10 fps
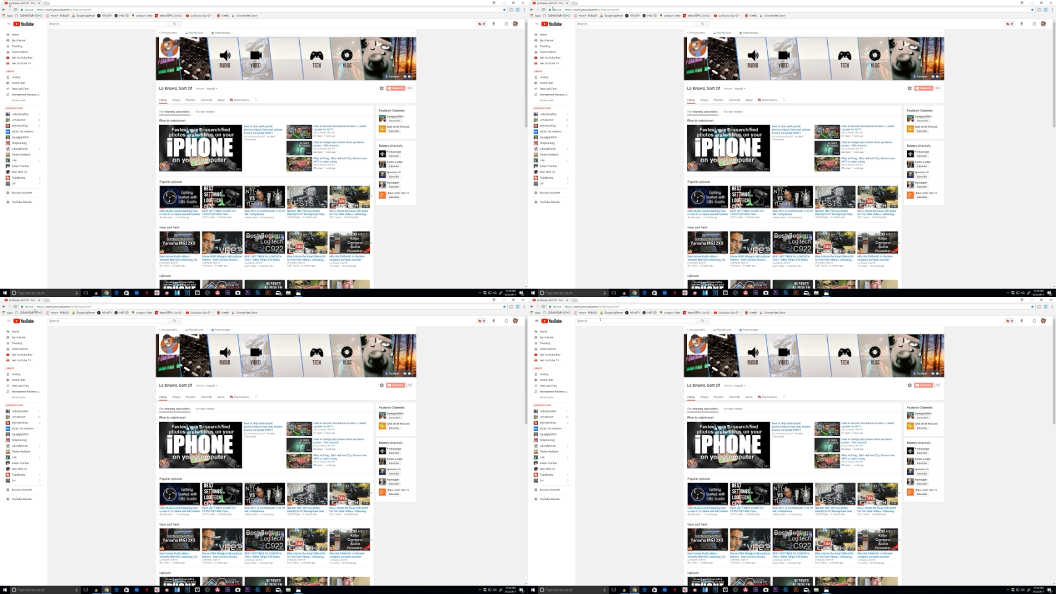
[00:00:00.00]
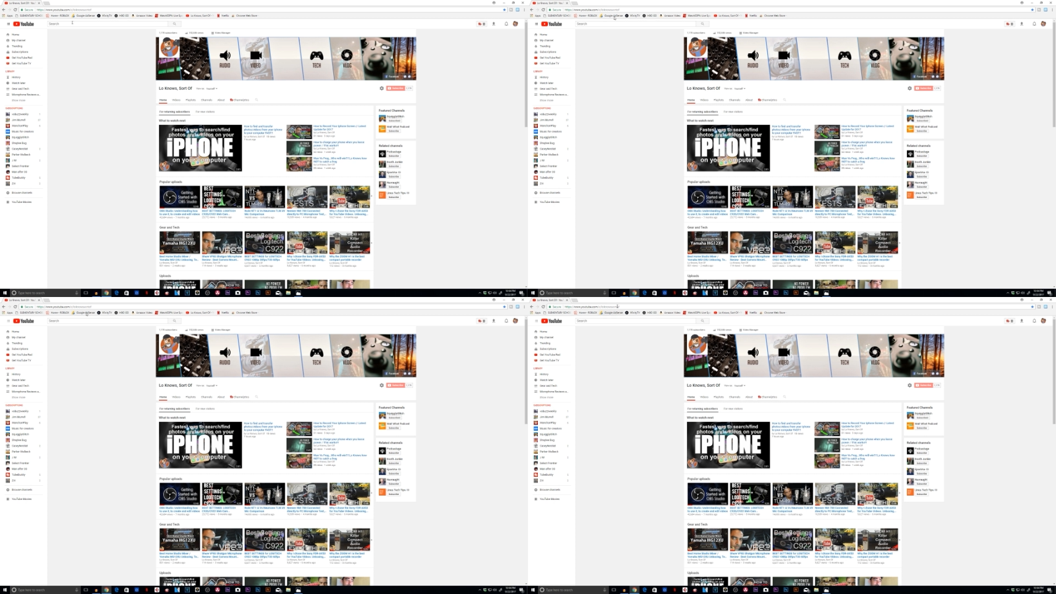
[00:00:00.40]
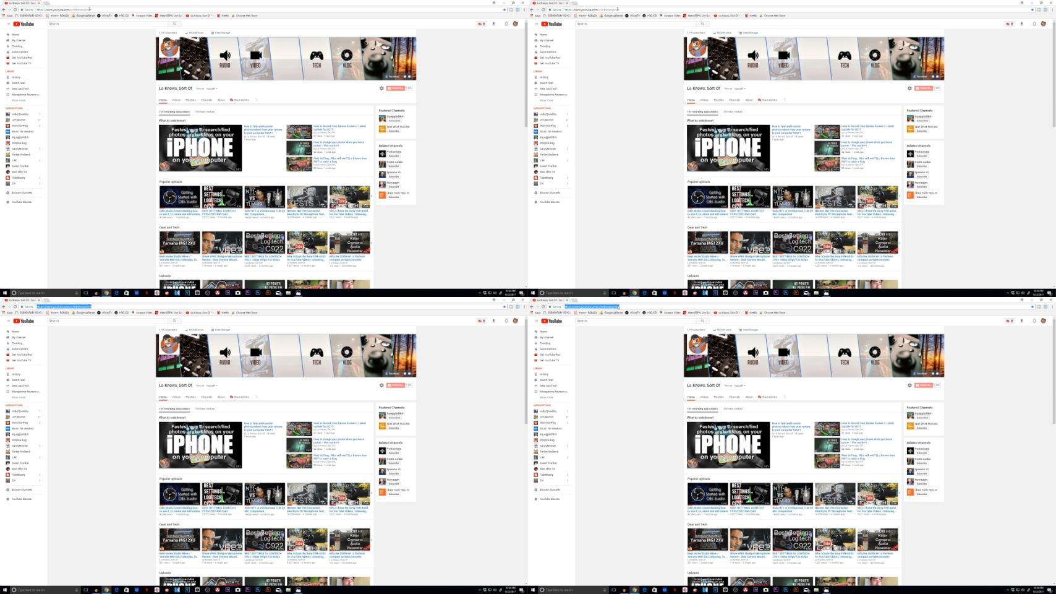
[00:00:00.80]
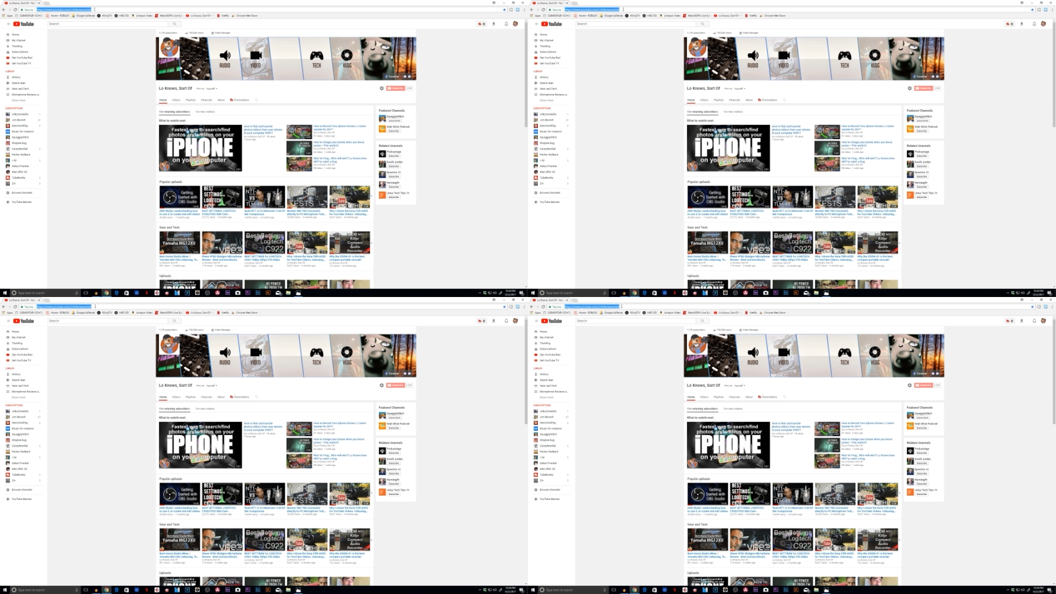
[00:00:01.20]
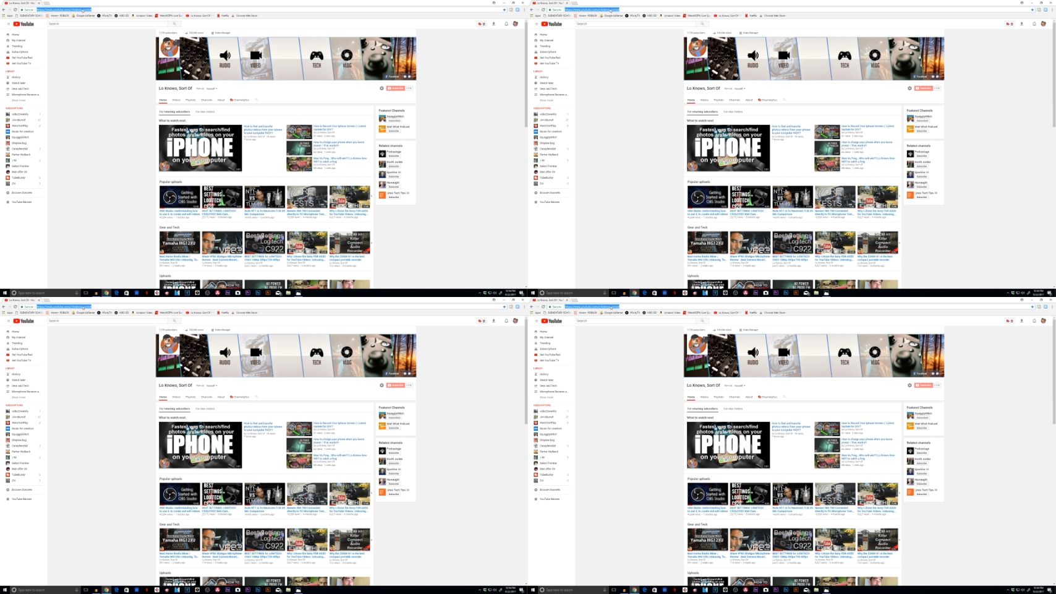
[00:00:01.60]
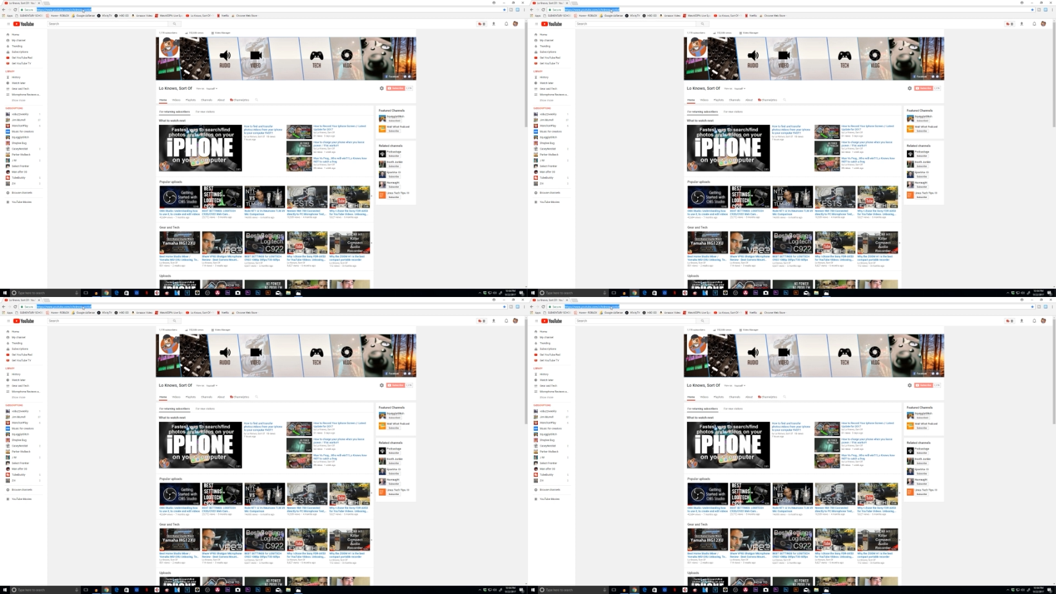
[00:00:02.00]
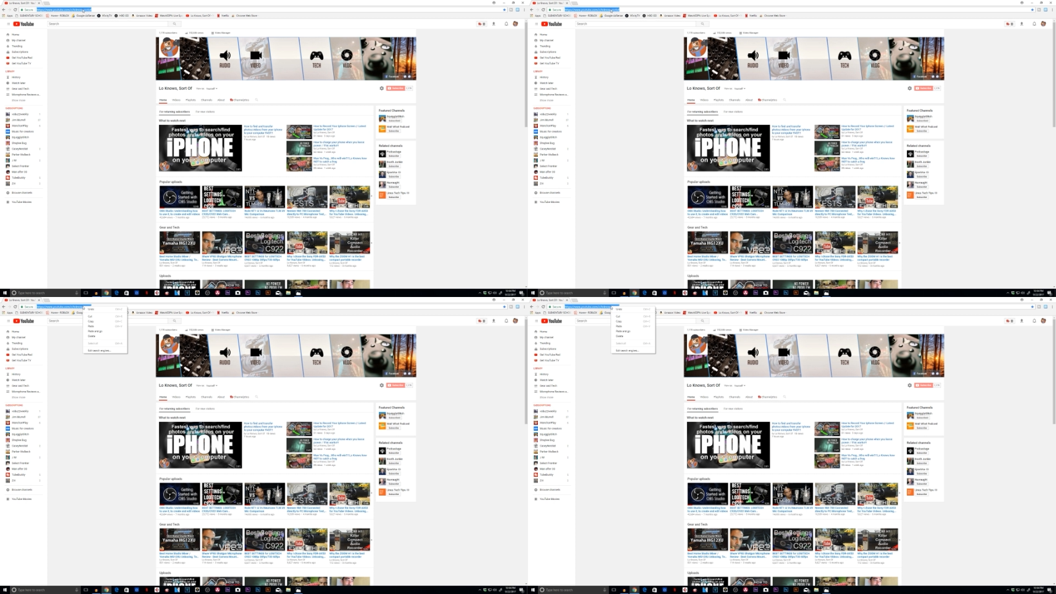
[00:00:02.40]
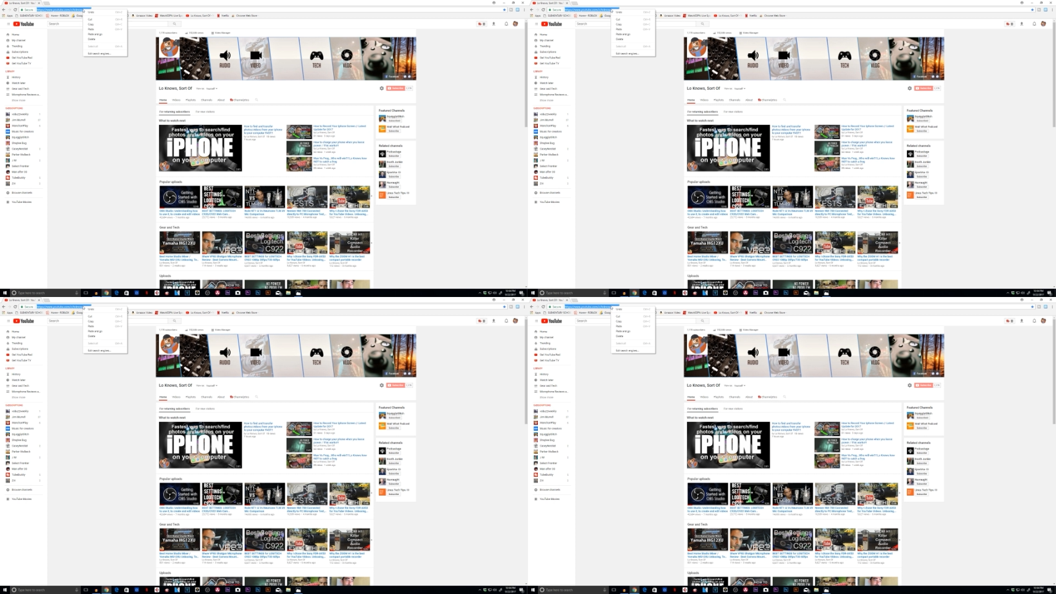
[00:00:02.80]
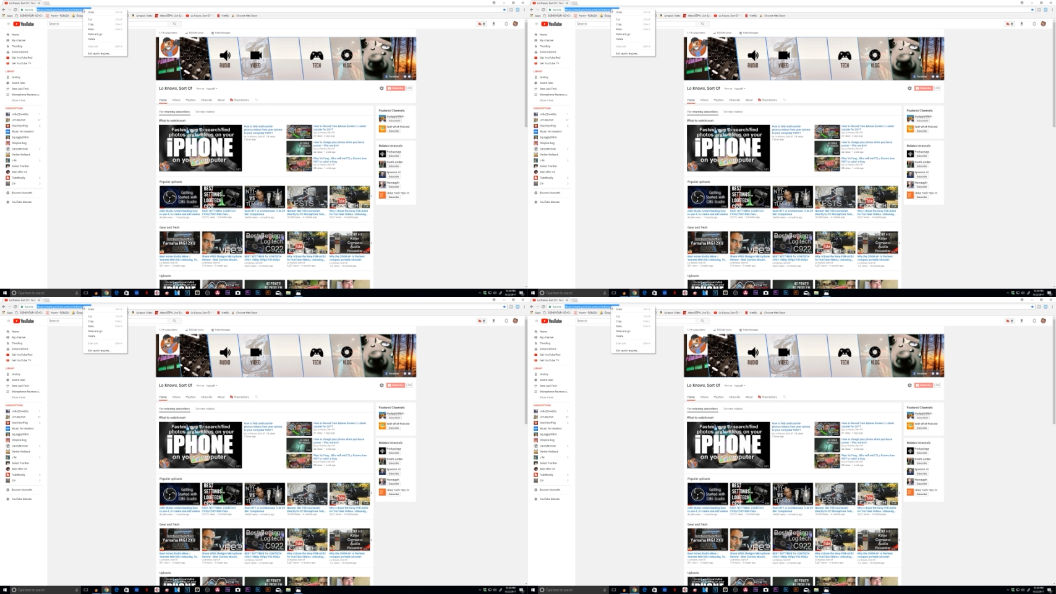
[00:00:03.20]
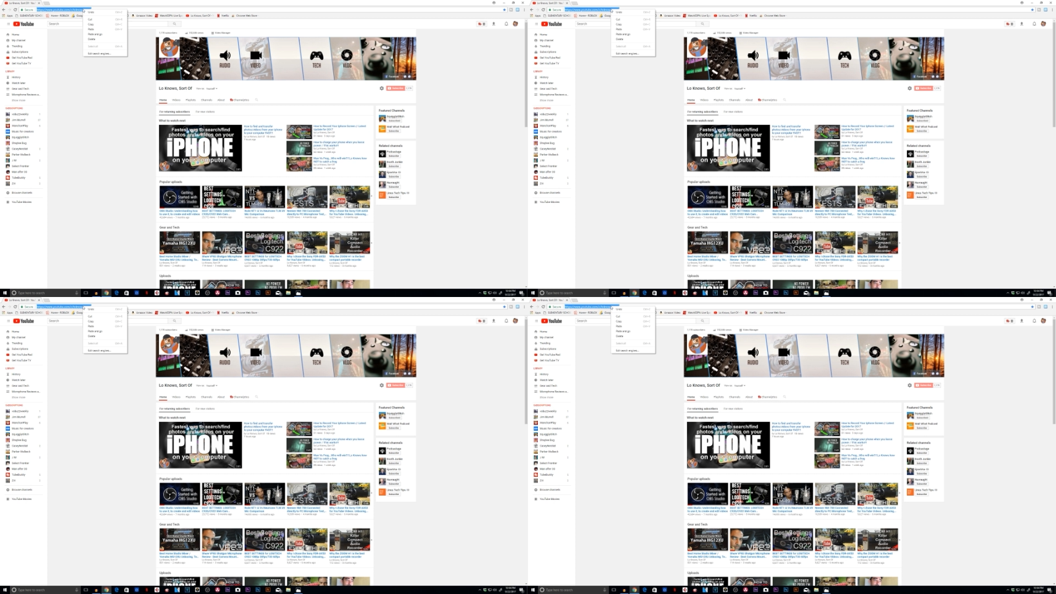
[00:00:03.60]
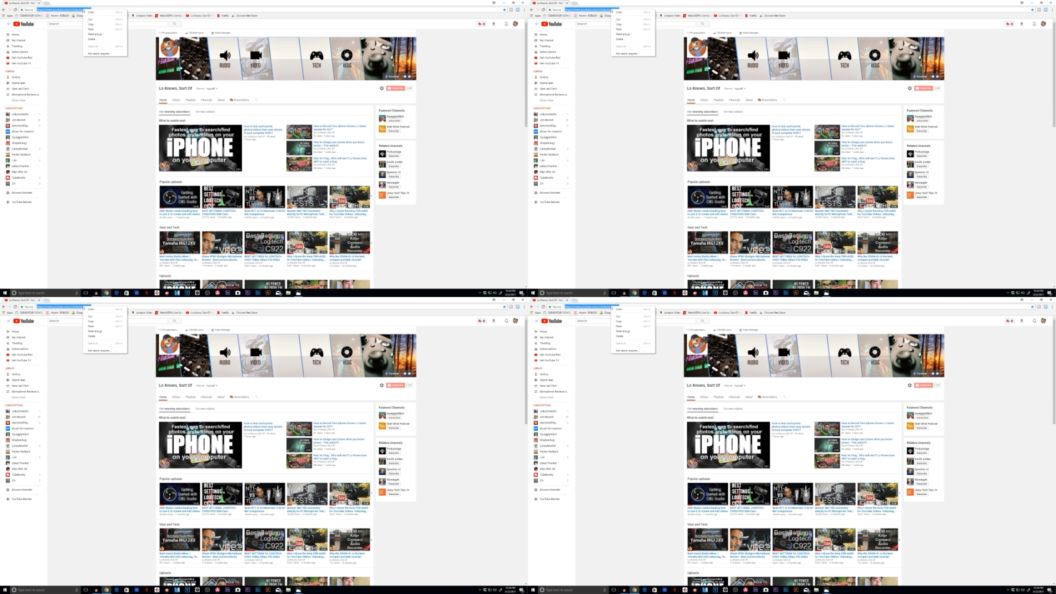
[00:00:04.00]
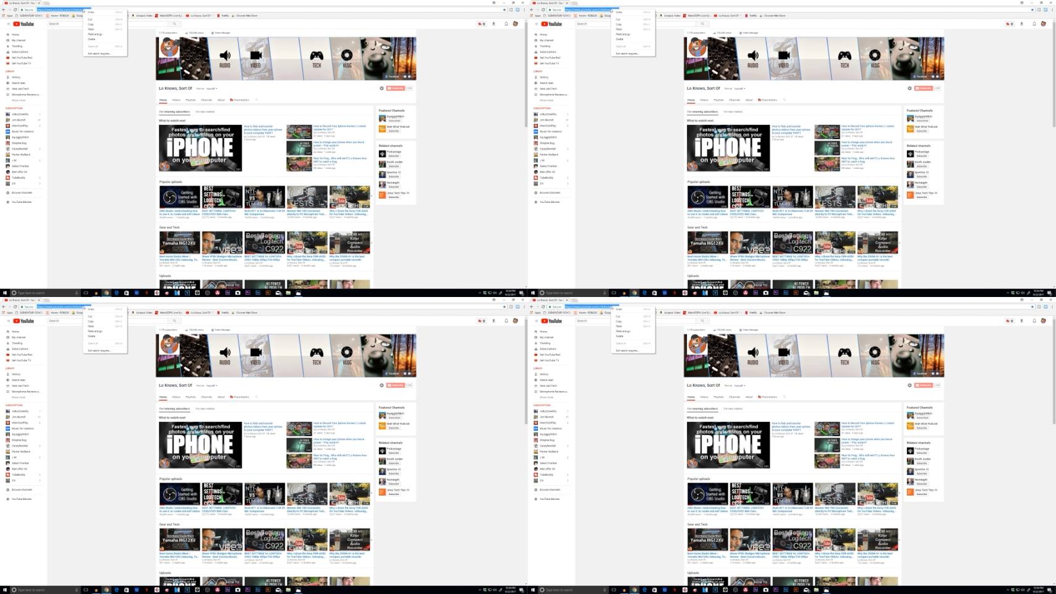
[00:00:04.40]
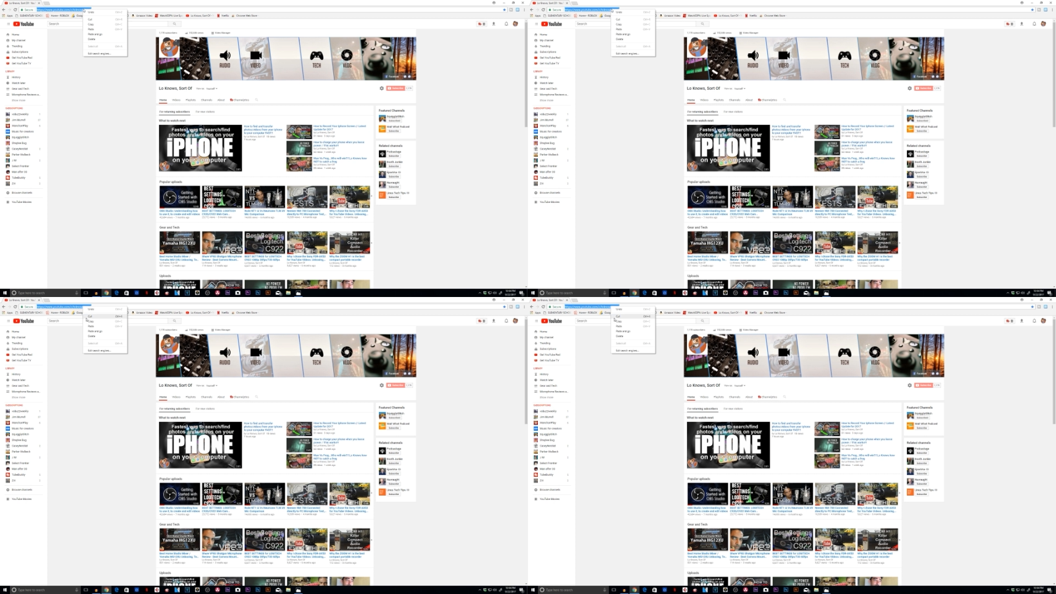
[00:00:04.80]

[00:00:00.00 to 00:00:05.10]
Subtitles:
Nobody's mouth can be seen.